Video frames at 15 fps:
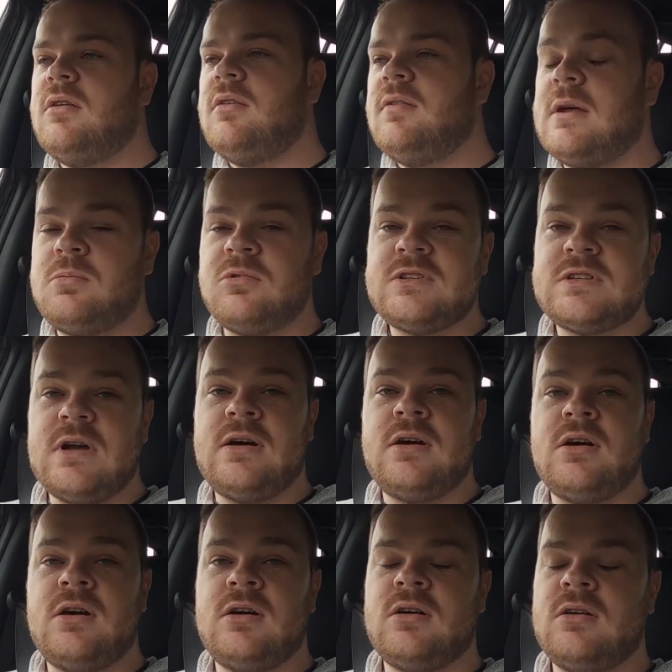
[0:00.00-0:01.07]
That was
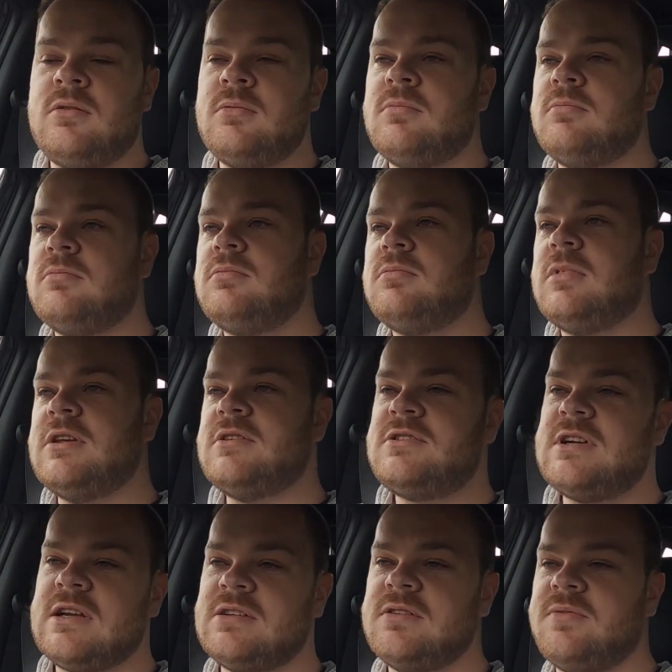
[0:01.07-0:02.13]
our
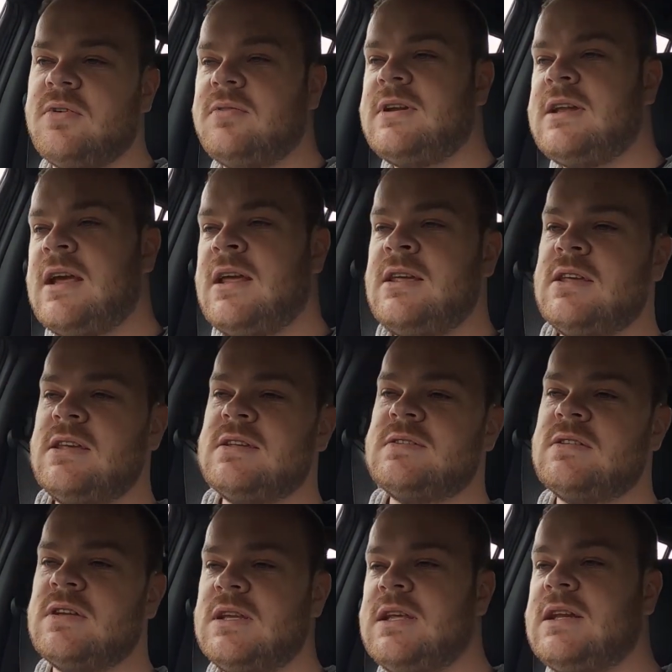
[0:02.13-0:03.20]
instructor for the day. He is
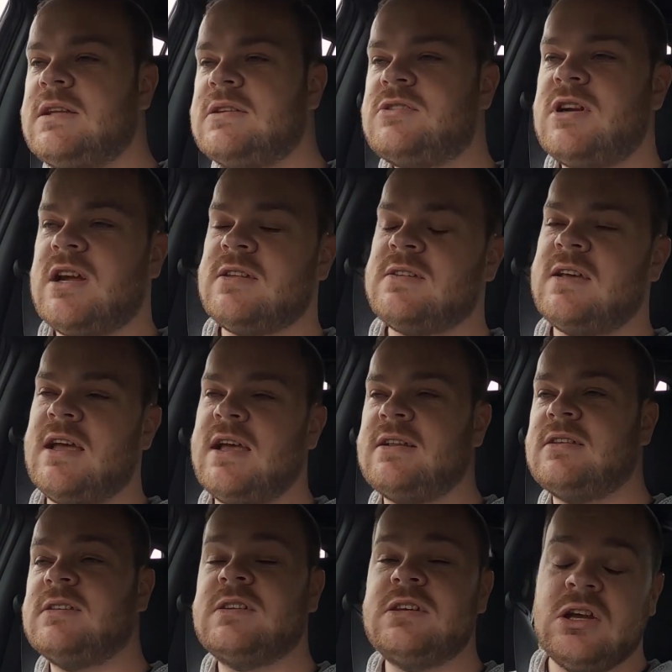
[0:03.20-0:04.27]
the lead instructor at
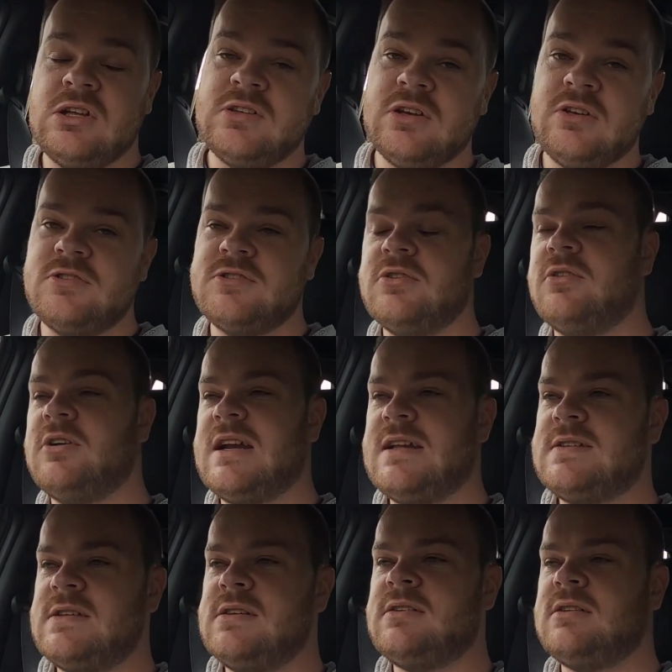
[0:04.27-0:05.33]
Toyota Gazoo
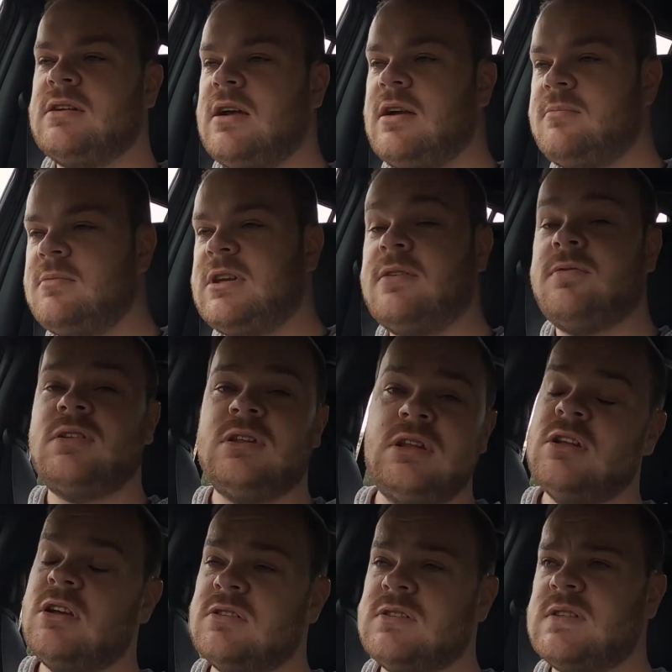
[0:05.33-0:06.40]
Racing. Definitely
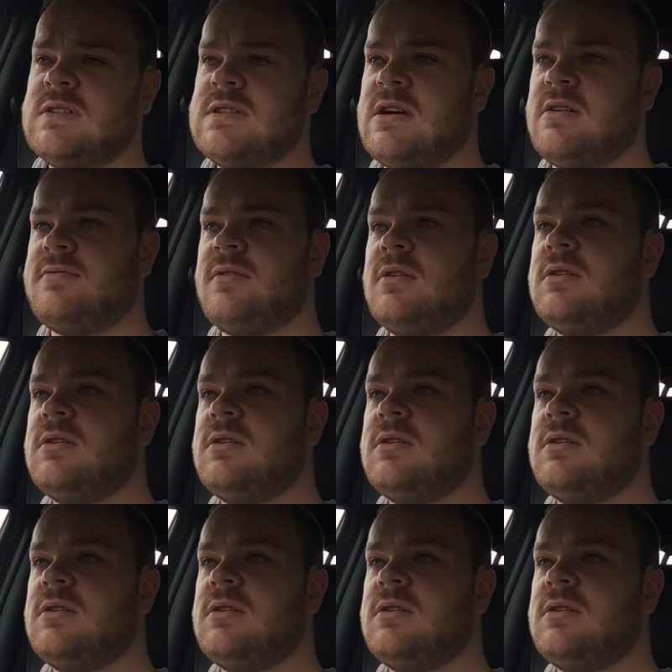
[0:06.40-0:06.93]
knows his stuff.